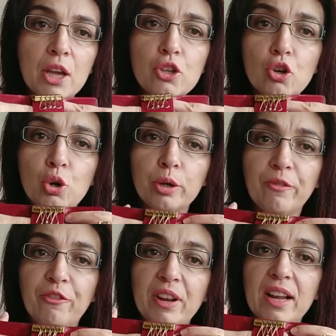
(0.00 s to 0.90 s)
You could
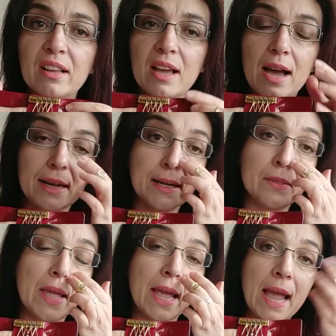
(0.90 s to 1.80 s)
fit a card
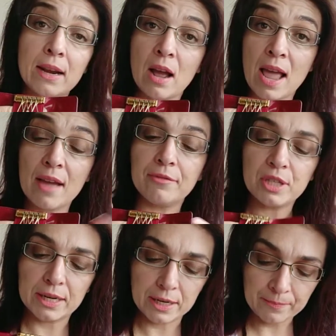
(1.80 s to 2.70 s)
in there, and I have
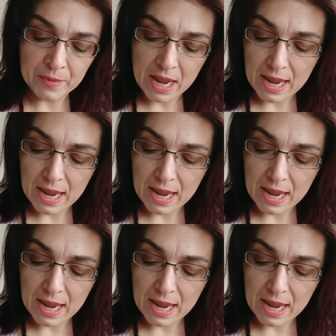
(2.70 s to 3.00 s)
done it.